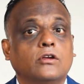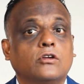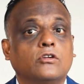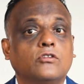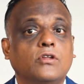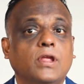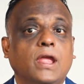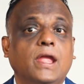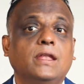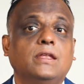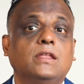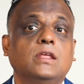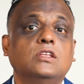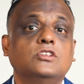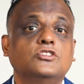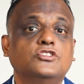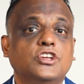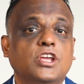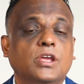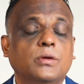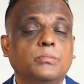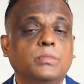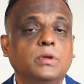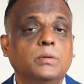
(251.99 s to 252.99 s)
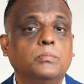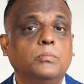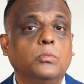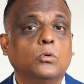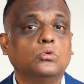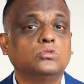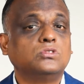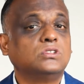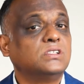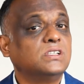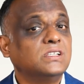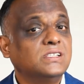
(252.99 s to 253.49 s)
creating GMB
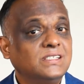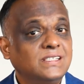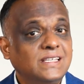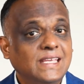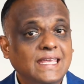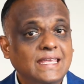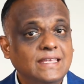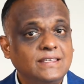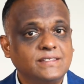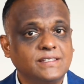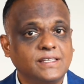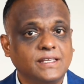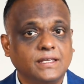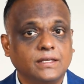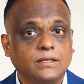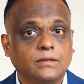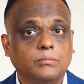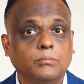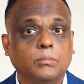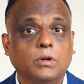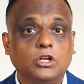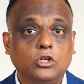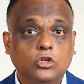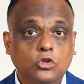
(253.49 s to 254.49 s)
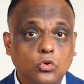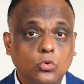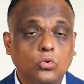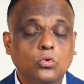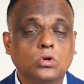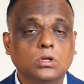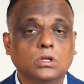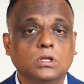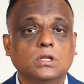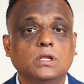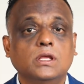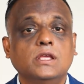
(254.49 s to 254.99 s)
posts is easy, but
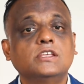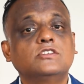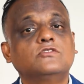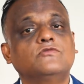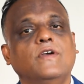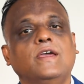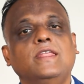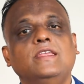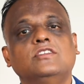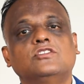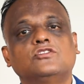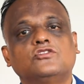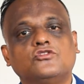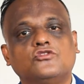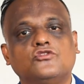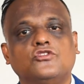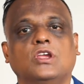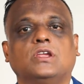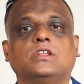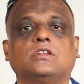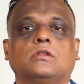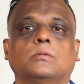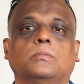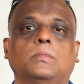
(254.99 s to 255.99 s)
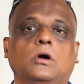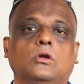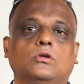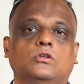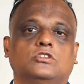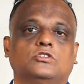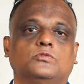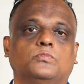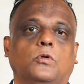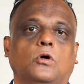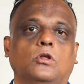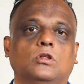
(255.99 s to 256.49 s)
Google is very strict about
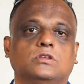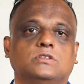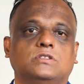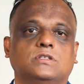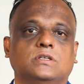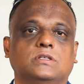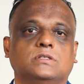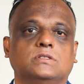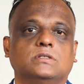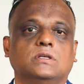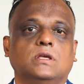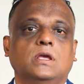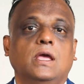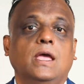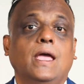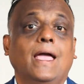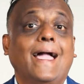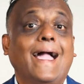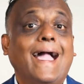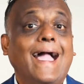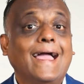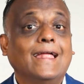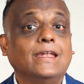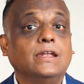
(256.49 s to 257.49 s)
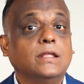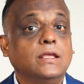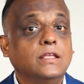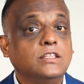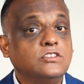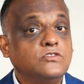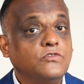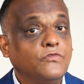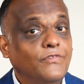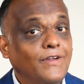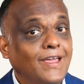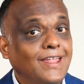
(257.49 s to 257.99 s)
its policies. And
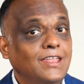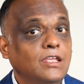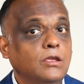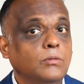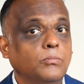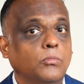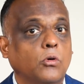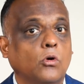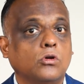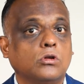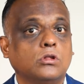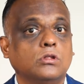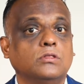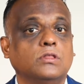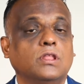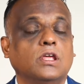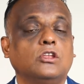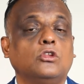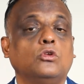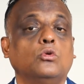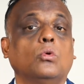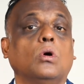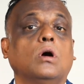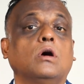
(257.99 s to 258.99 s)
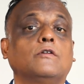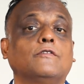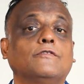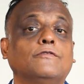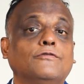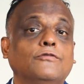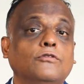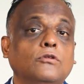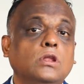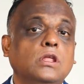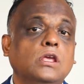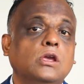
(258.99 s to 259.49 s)
it's very important that you are
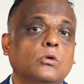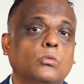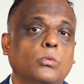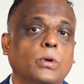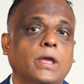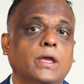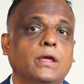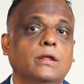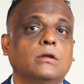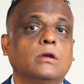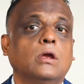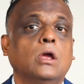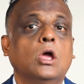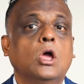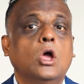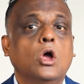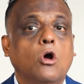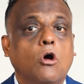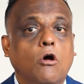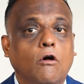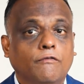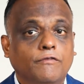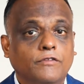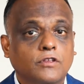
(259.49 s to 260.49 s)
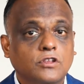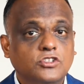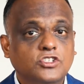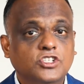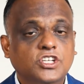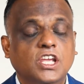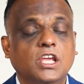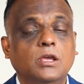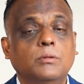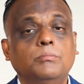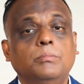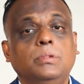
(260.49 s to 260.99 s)
fully aware of the
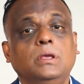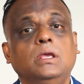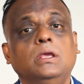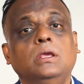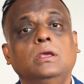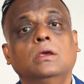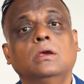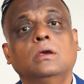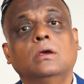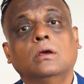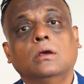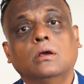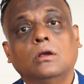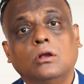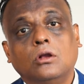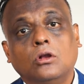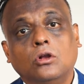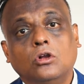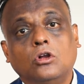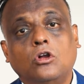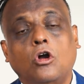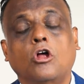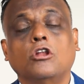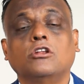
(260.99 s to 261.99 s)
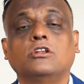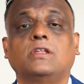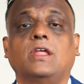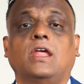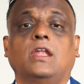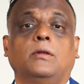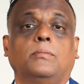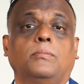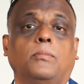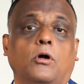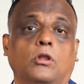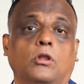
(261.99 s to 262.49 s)
GMB content